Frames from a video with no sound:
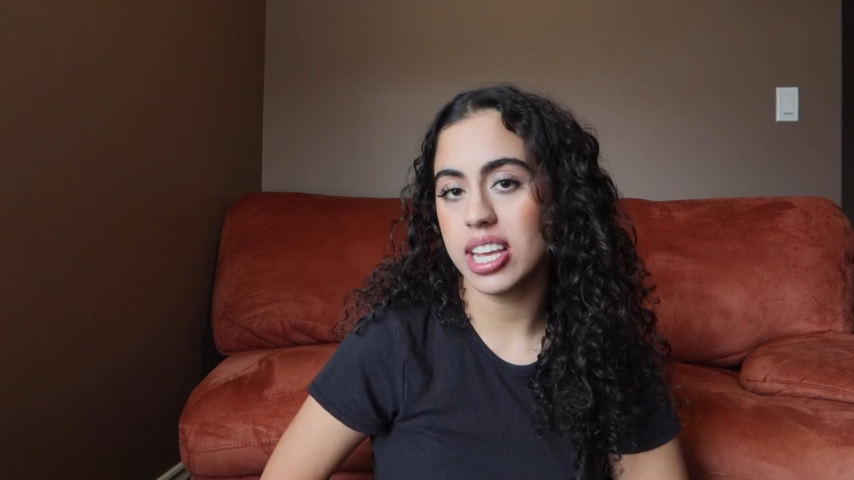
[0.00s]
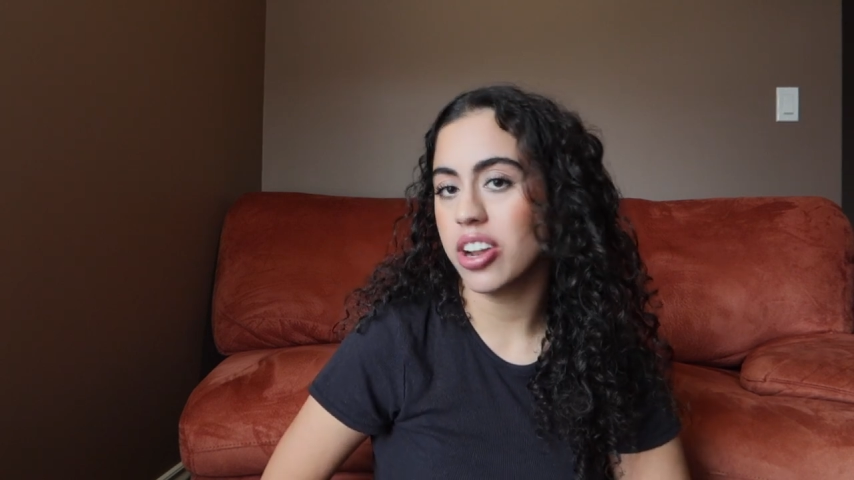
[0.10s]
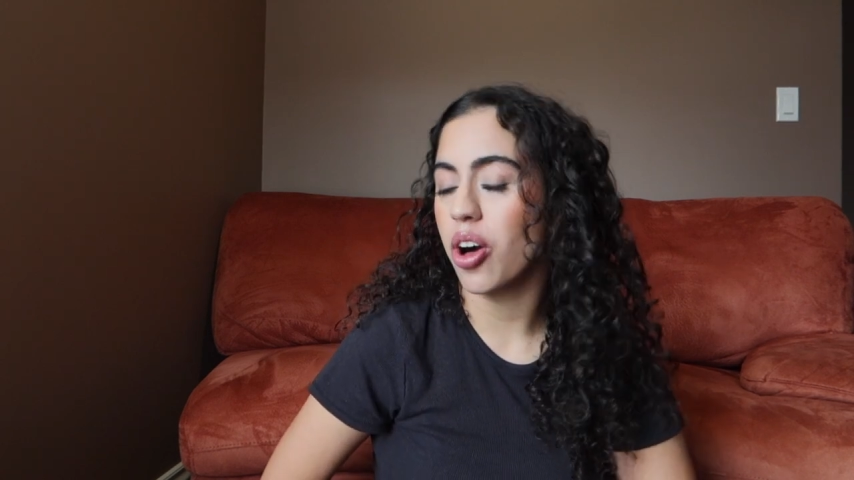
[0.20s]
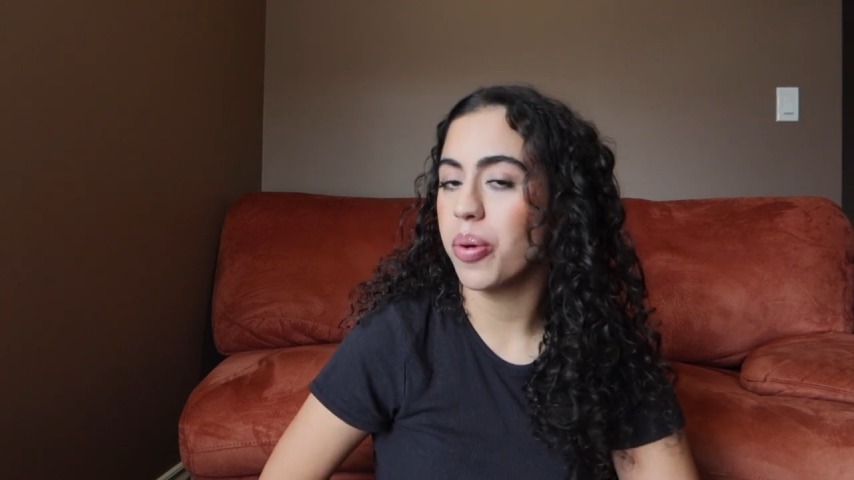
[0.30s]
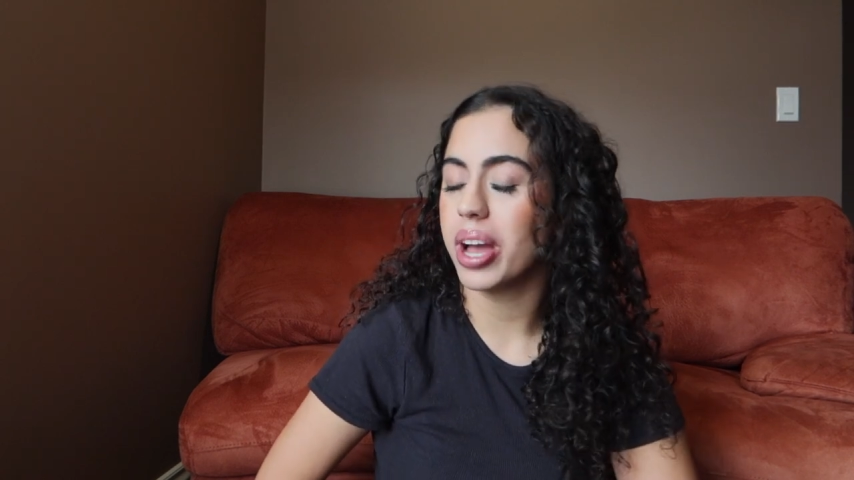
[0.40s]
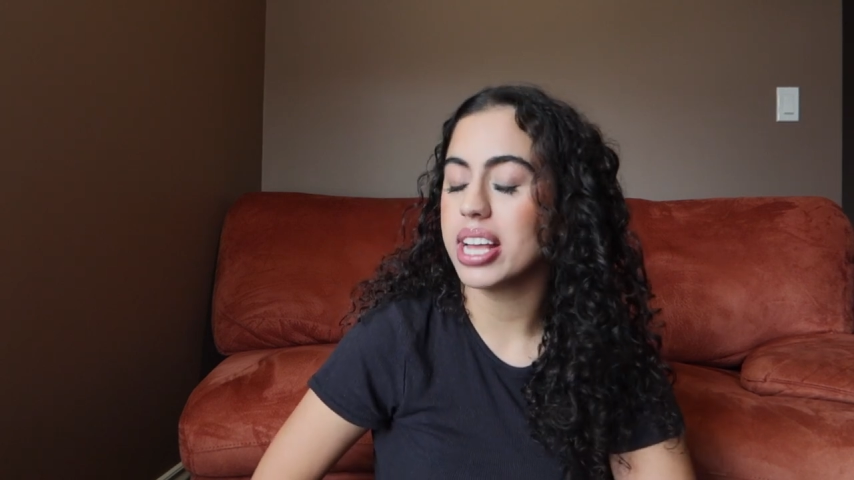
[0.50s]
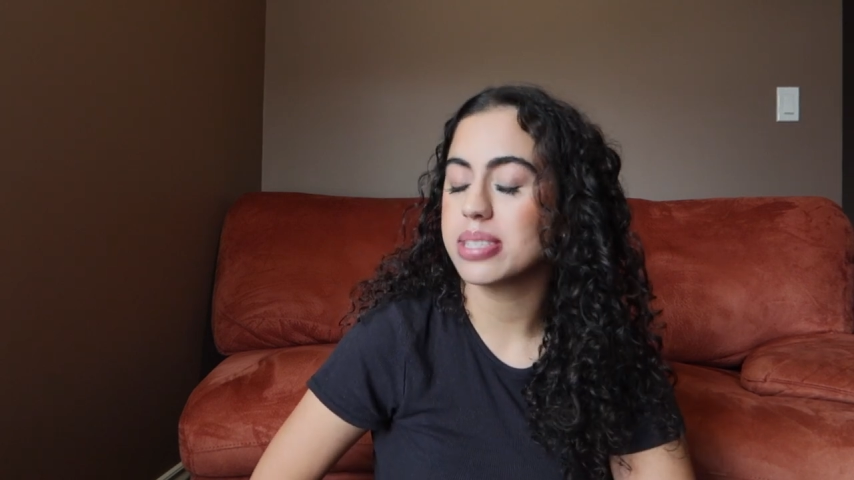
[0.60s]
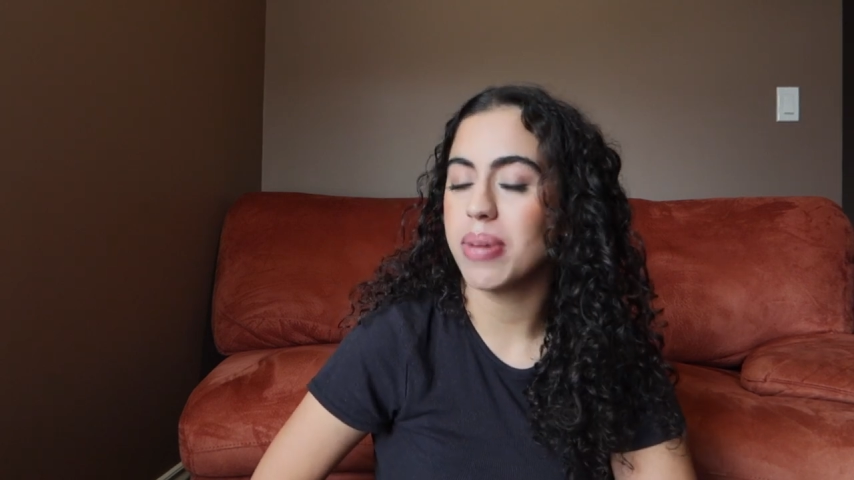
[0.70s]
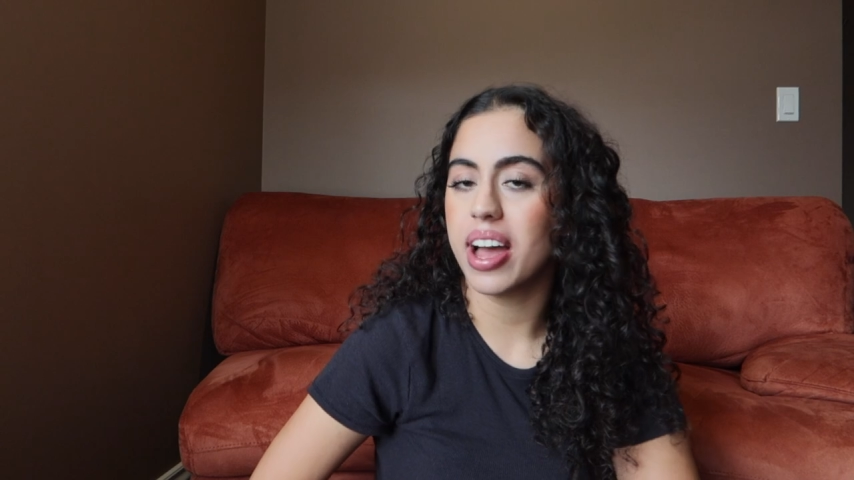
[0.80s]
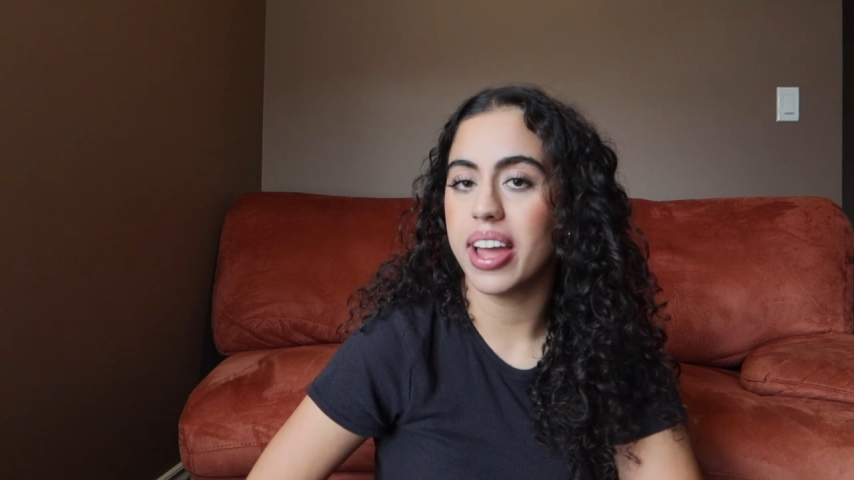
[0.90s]
And
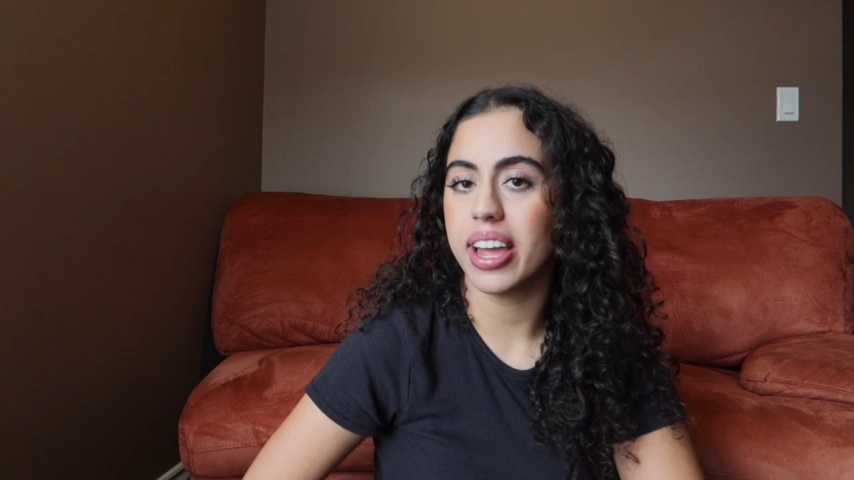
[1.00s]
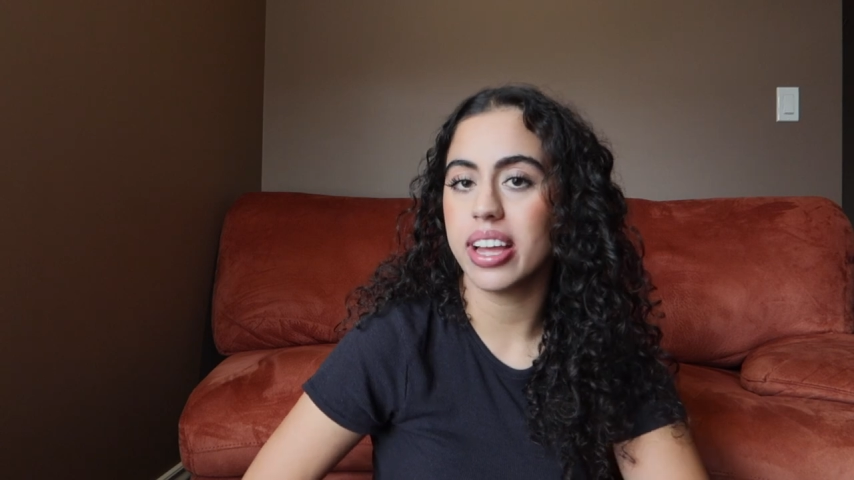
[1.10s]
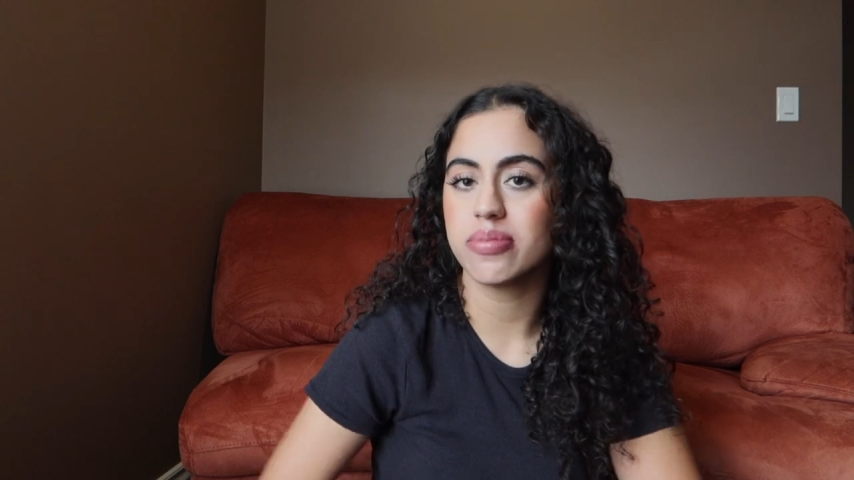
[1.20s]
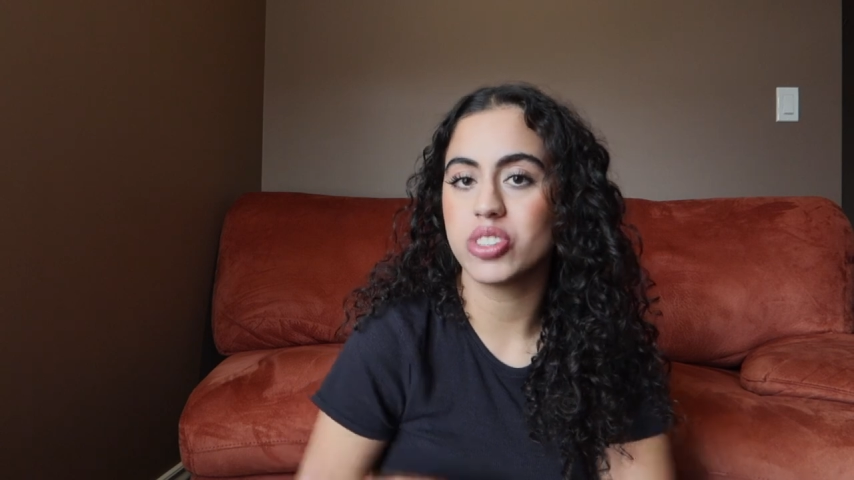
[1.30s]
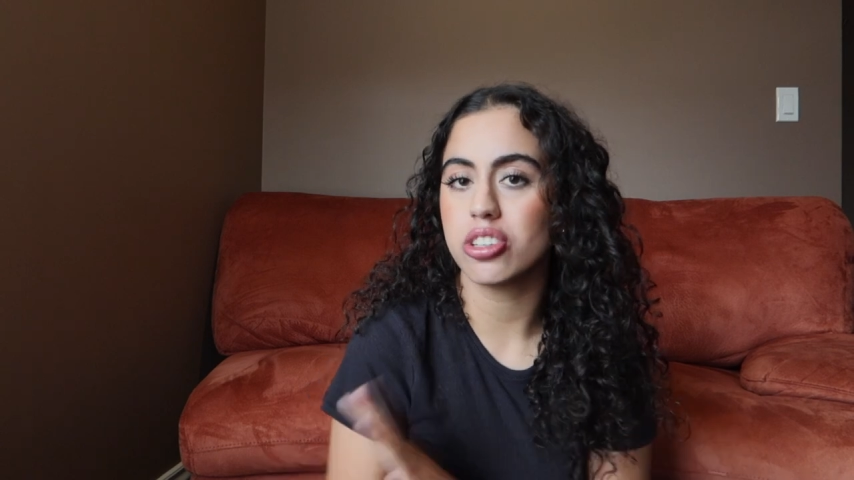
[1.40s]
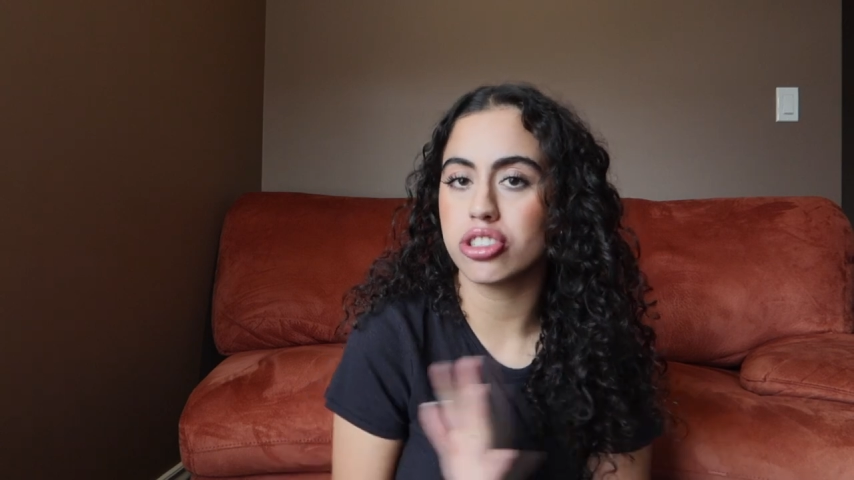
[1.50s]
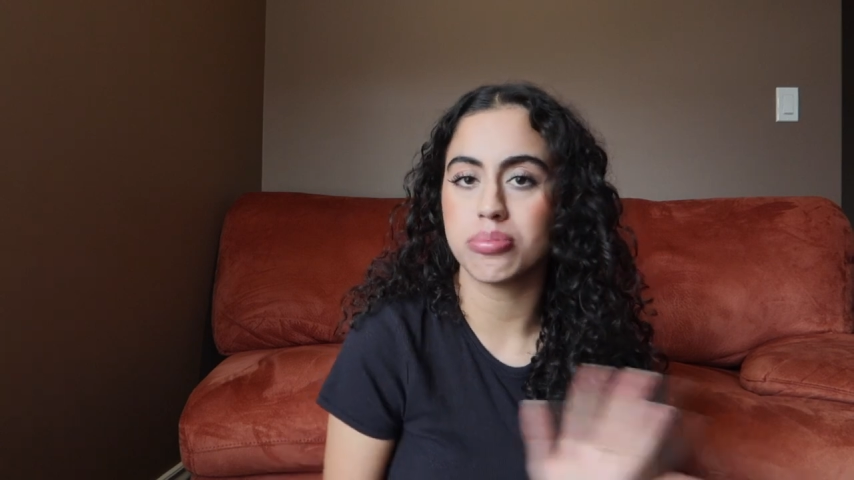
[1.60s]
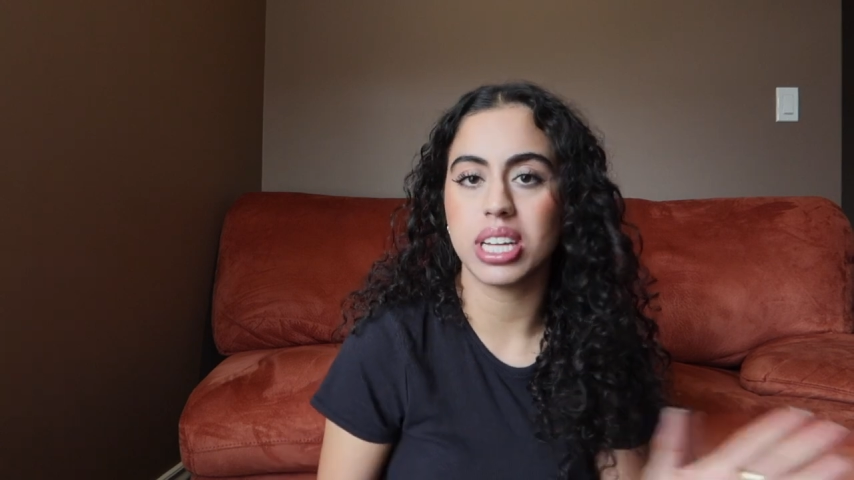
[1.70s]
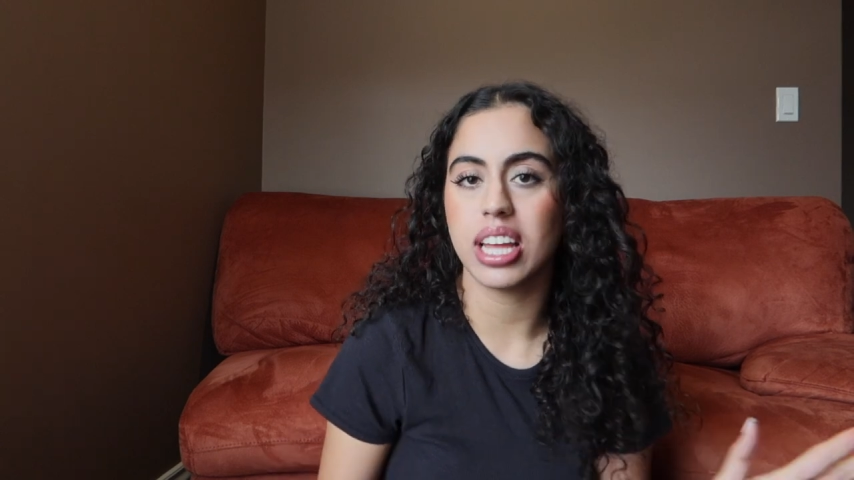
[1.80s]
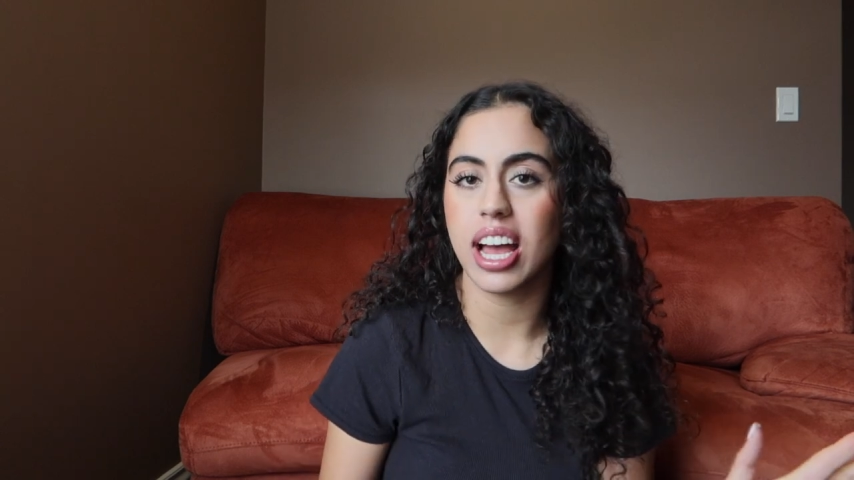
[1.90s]
always my
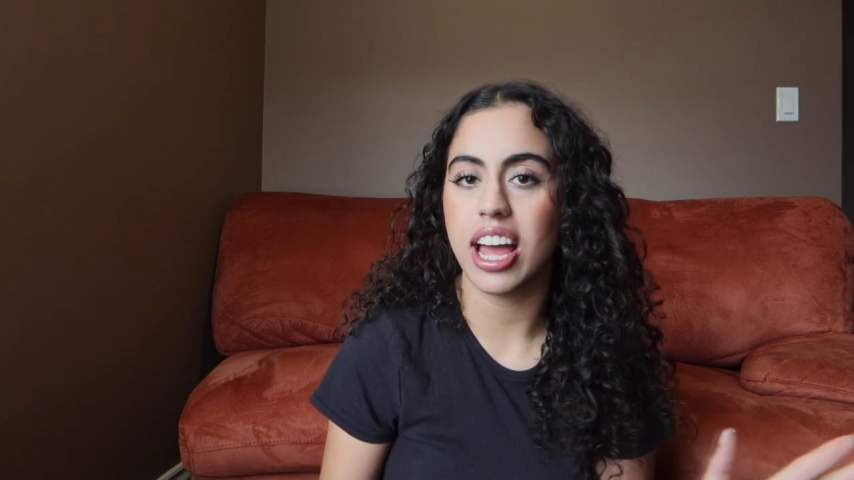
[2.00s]
social media,